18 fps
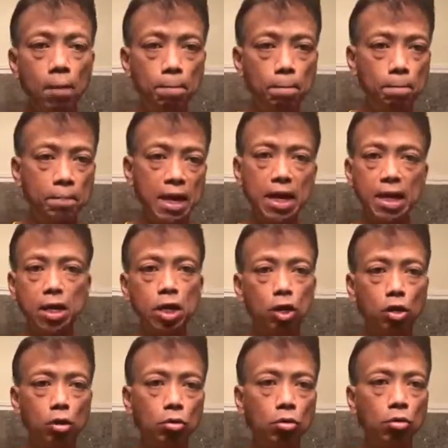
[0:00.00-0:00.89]

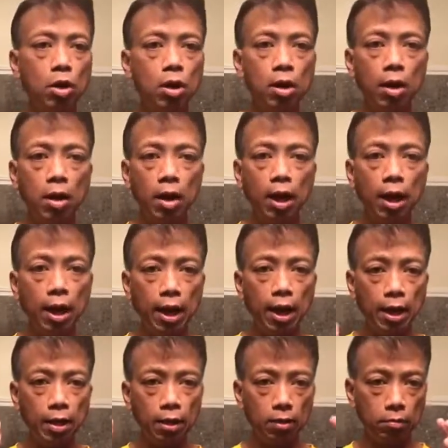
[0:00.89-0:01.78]
BNU,
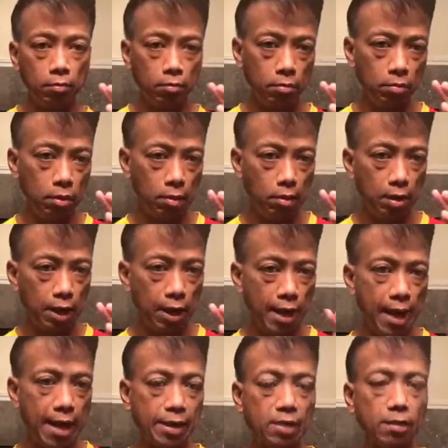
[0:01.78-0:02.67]
the
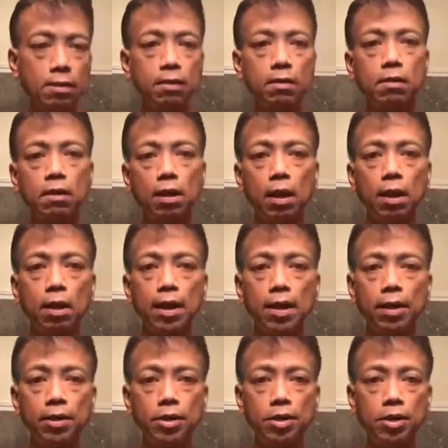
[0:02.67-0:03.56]
last
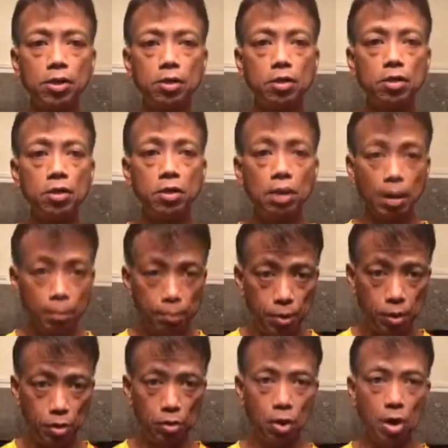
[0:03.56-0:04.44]
letter is
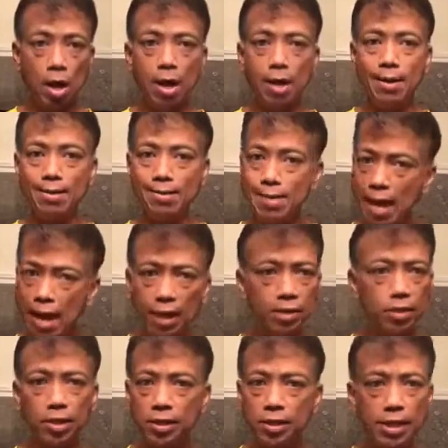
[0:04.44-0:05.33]
W.
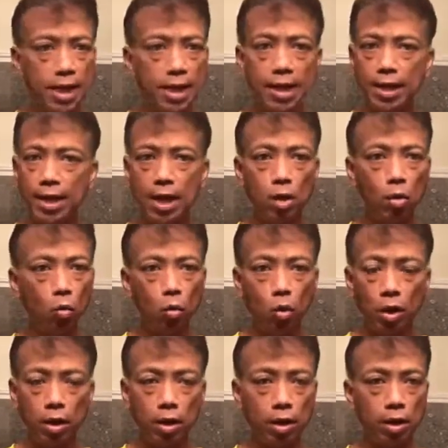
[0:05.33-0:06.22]
Not just any kind of
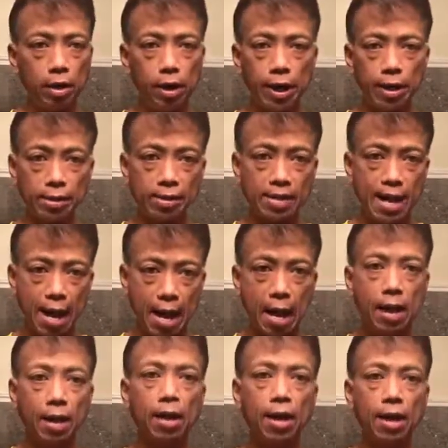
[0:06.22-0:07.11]
water, it's
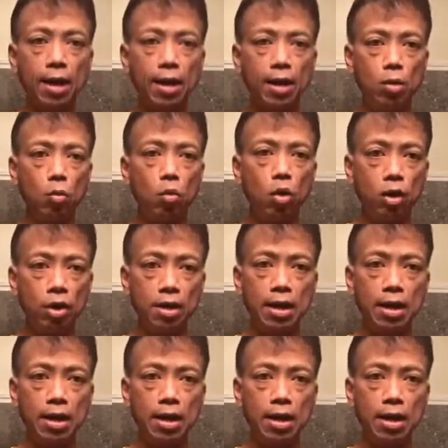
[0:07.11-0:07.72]
alkaline water.